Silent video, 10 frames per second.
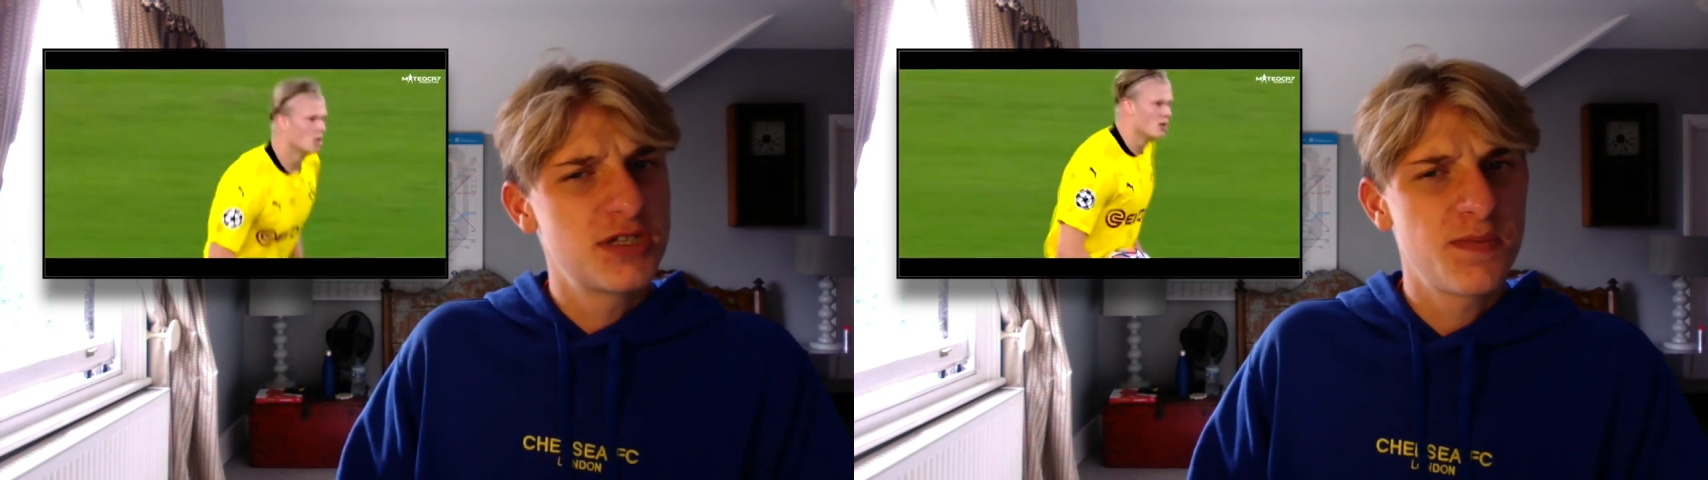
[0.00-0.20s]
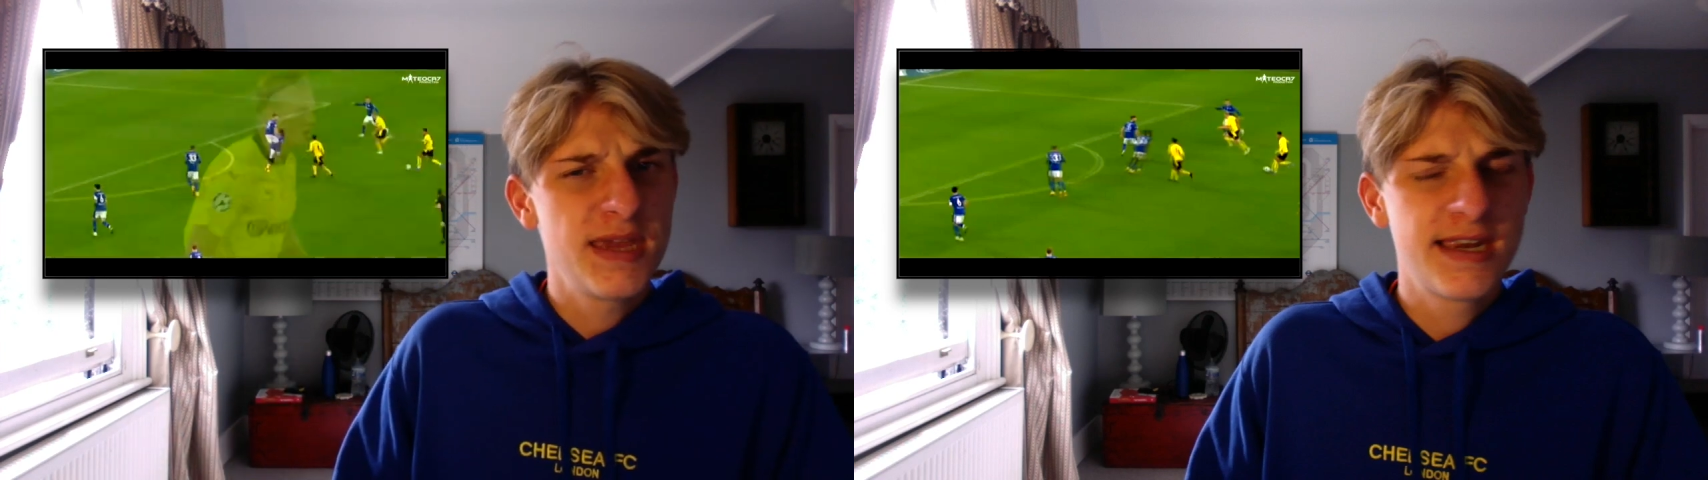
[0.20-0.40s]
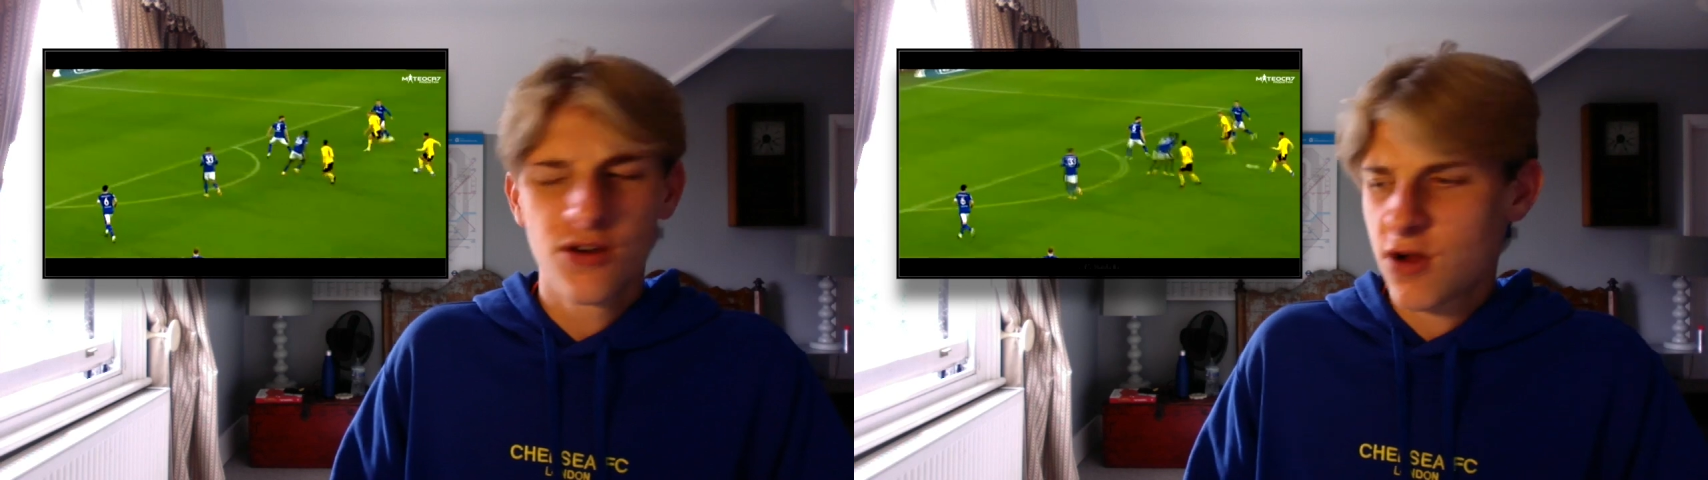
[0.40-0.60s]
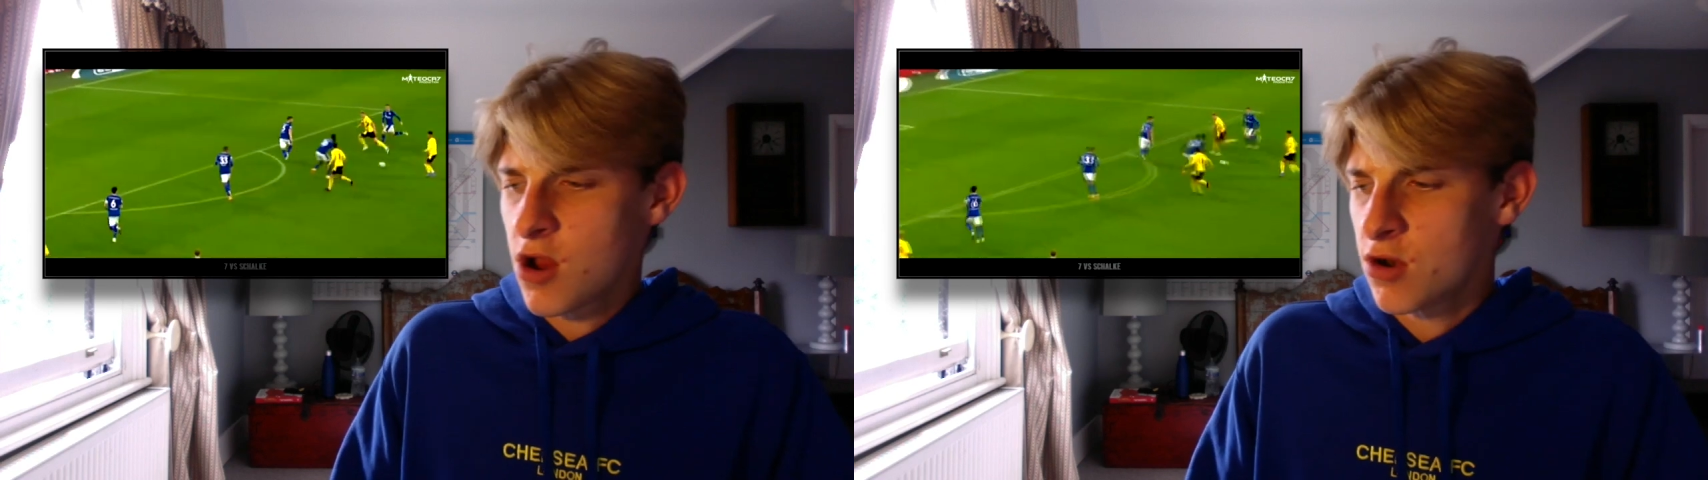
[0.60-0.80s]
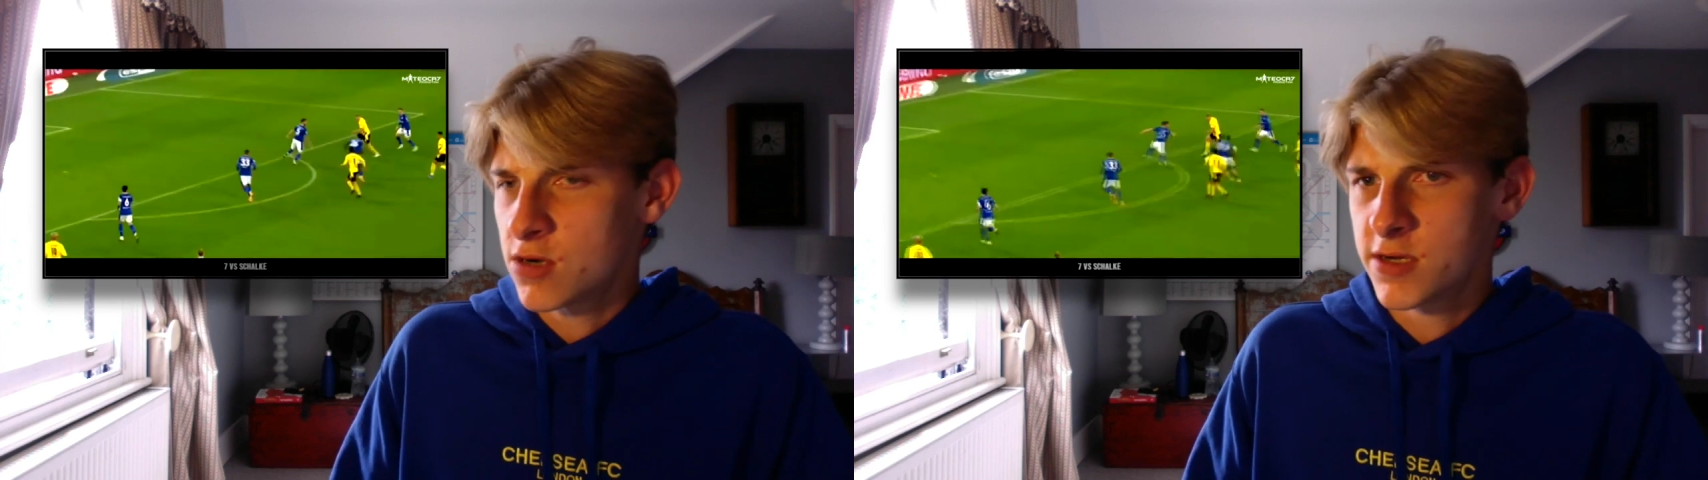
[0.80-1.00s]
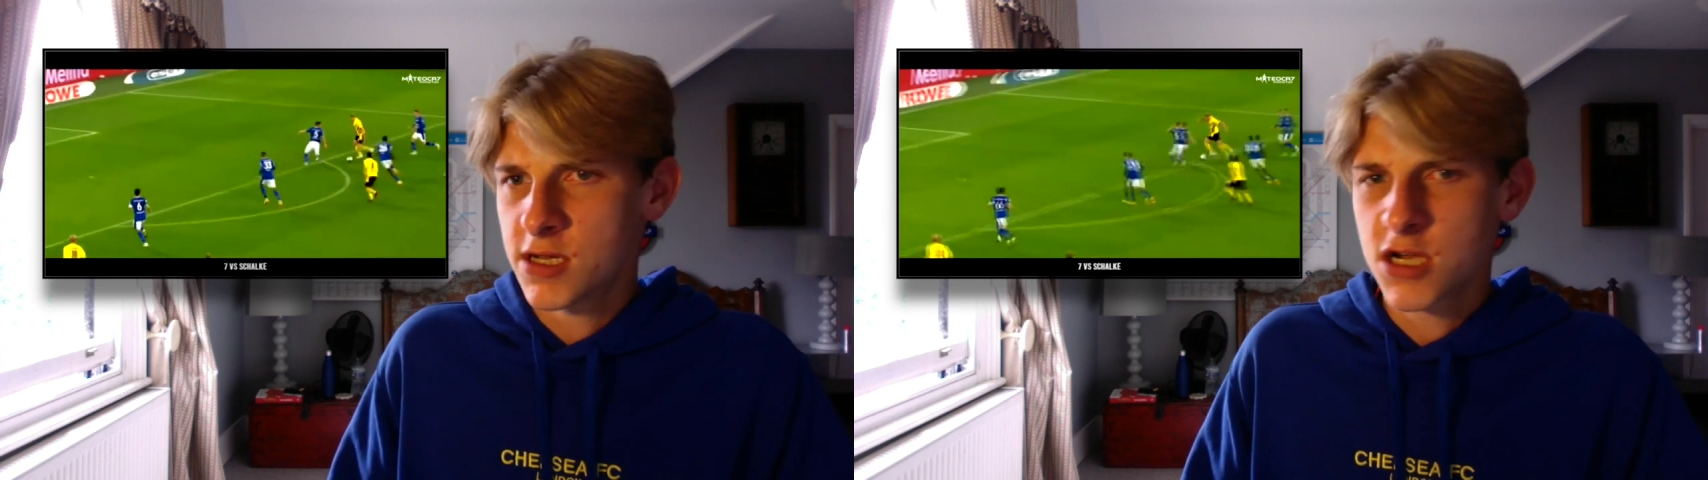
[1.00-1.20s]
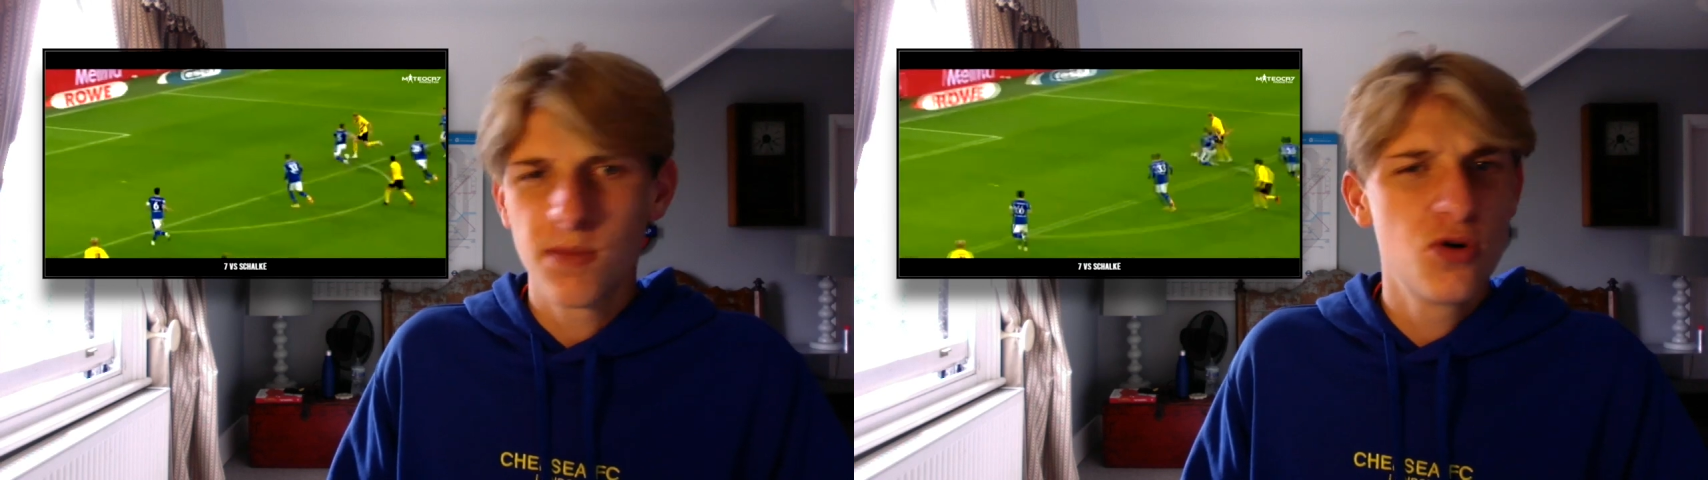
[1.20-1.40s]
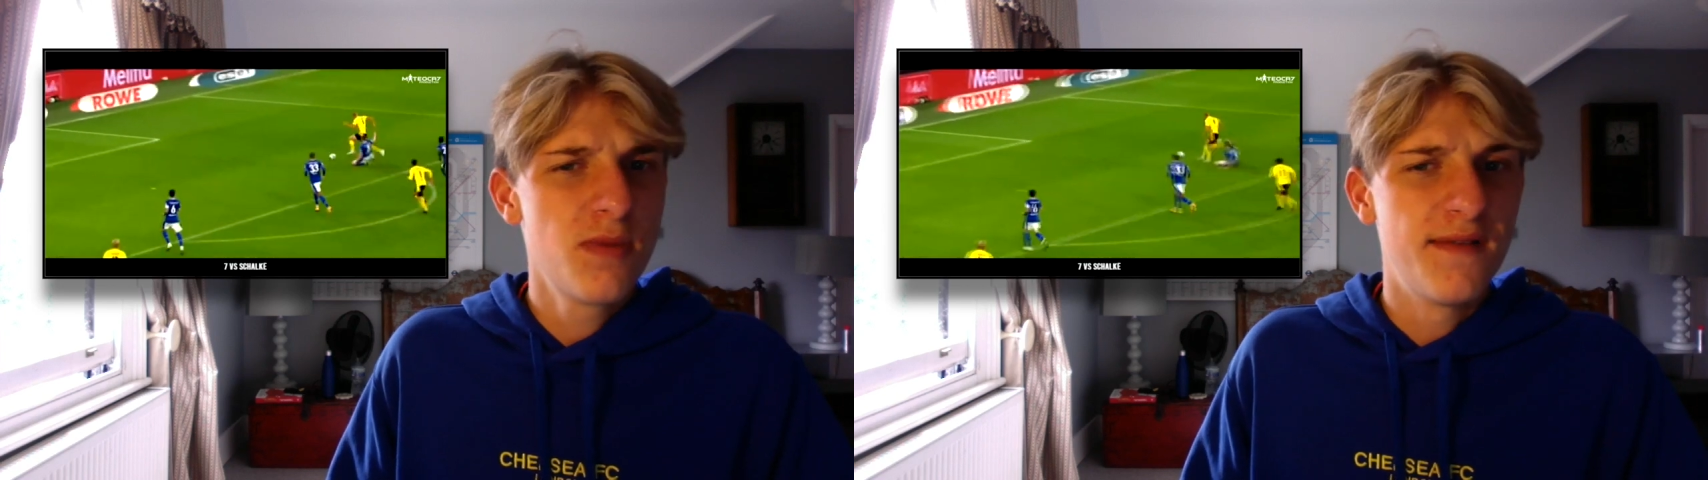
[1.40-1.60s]
to Mino Raiola in a
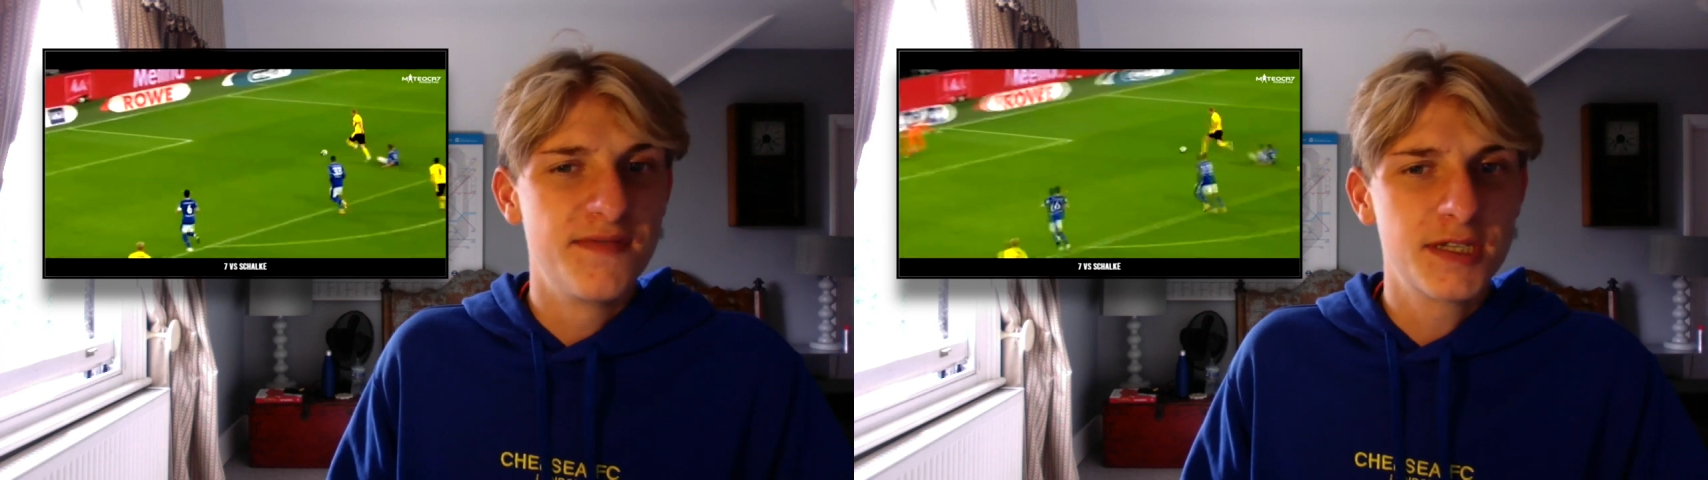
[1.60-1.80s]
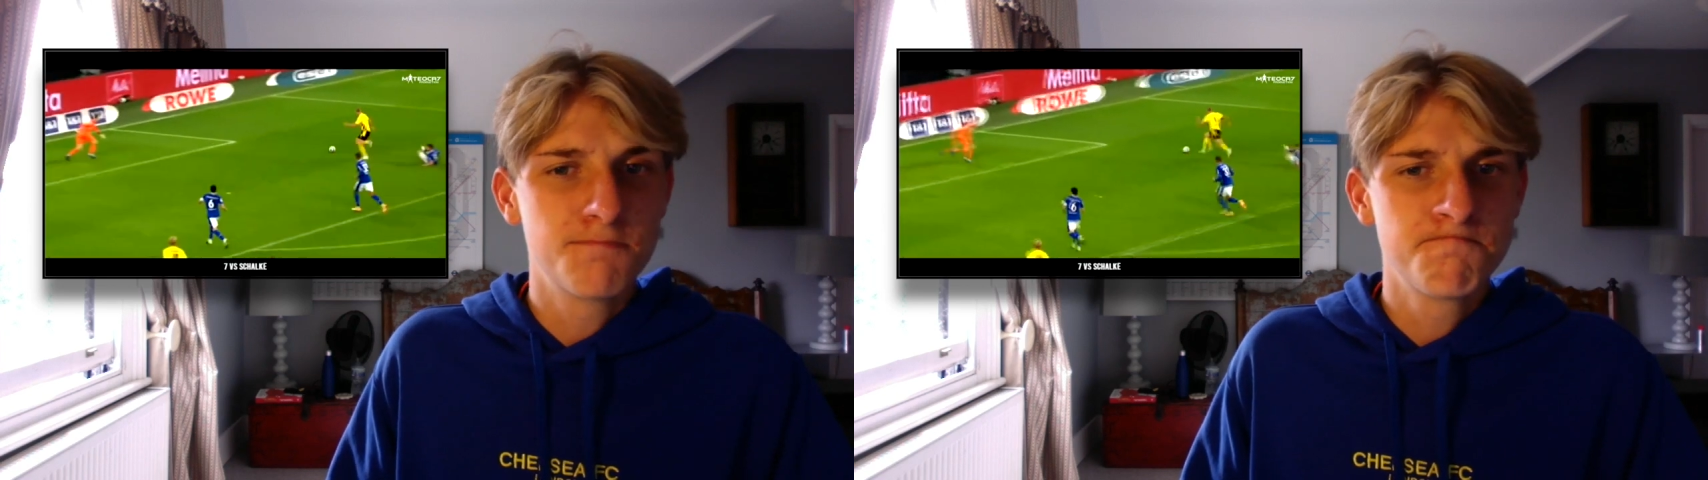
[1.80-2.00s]
couple months.